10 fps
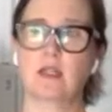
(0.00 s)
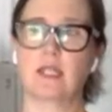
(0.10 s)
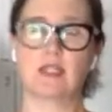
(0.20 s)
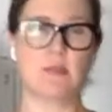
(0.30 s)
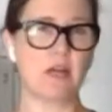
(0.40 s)

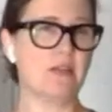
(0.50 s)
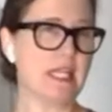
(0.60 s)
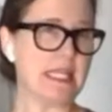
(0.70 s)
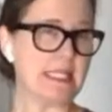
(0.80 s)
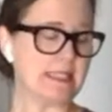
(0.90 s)
get them out of the
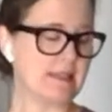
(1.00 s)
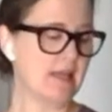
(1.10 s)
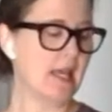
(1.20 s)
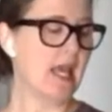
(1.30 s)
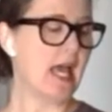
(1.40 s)
heat
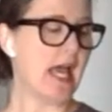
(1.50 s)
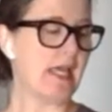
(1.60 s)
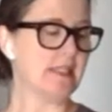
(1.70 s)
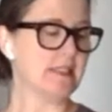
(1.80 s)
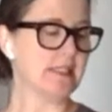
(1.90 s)

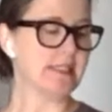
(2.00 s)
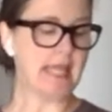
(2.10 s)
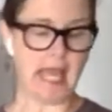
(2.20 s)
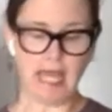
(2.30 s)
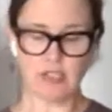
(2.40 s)
and
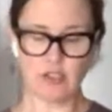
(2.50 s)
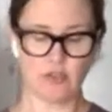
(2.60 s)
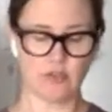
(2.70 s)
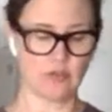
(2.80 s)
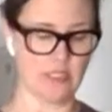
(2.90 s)

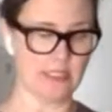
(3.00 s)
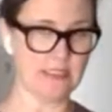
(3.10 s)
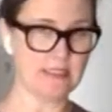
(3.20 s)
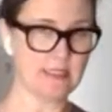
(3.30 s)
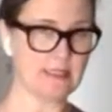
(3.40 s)
detach the
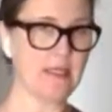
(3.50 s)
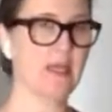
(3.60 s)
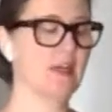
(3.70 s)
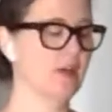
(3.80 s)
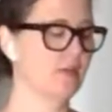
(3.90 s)
greens
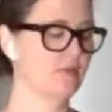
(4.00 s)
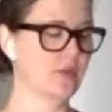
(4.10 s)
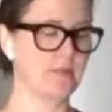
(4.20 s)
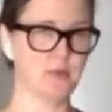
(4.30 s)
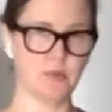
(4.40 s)

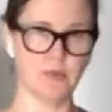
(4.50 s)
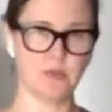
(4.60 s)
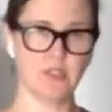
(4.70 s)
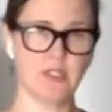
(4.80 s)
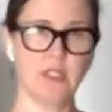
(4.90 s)
from the
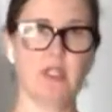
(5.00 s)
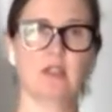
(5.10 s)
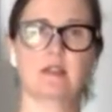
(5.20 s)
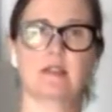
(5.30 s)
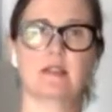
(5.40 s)
root,
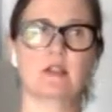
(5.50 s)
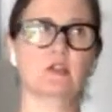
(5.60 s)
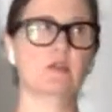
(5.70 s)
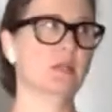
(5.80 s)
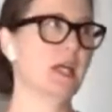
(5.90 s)
because
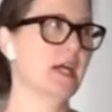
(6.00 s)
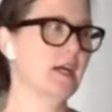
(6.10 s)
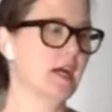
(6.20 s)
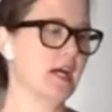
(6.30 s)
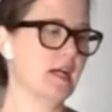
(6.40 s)
they'll
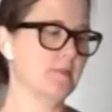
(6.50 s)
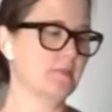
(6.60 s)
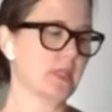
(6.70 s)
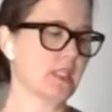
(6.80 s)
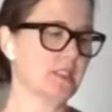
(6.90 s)

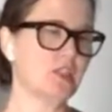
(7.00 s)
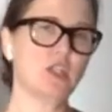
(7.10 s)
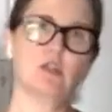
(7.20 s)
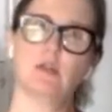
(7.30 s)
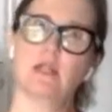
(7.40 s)

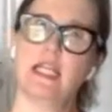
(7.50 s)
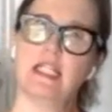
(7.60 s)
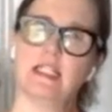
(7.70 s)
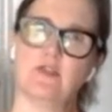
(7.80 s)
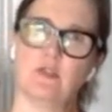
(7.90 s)
deteriorate
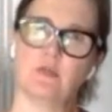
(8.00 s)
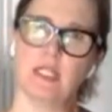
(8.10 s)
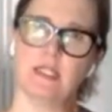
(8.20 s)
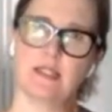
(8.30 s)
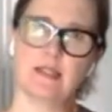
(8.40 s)
at different
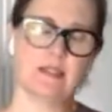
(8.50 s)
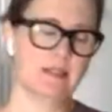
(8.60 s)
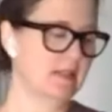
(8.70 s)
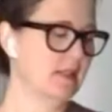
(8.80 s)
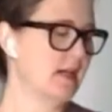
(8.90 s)
rates,
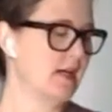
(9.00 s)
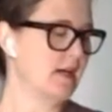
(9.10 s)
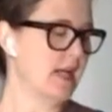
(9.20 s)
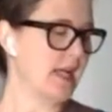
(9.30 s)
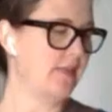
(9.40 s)

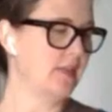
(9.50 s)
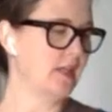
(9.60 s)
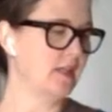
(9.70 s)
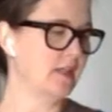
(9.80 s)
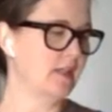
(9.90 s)
and
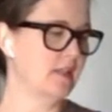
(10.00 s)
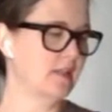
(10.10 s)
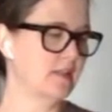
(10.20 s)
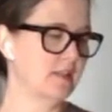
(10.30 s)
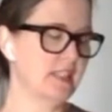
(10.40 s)
the
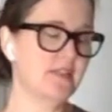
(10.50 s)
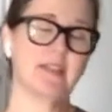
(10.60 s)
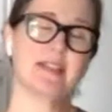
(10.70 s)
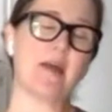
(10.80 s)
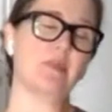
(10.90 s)

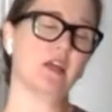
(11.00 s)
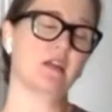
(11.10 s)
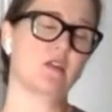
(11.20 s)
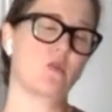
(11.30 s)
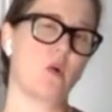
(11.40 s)
leaves sap a
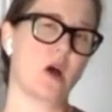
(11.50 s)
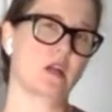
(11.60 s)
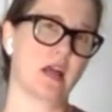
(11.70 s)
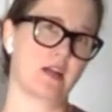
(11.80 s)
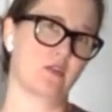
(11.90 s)
lot of the
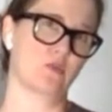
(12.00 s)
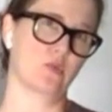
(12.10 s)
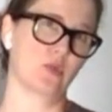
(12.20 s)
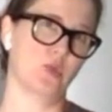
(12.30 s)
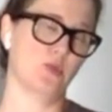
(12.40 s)
water out of the
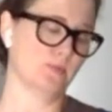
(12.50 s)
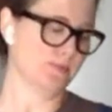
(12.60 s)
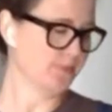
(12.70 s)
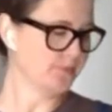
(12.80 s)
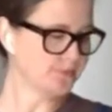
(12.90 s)
root.
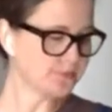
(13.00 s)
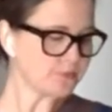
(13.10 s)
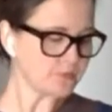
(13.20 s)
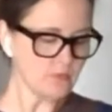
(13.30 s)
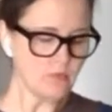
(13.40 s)

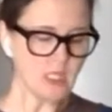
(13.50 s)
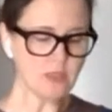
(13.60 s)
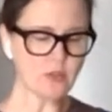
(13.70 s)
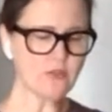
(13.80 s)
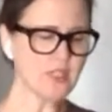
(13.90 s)

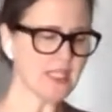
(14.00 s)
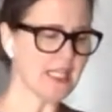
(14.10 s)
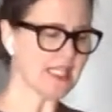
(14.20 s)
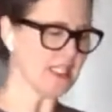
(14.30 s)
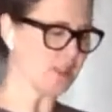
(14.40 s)
So I've done that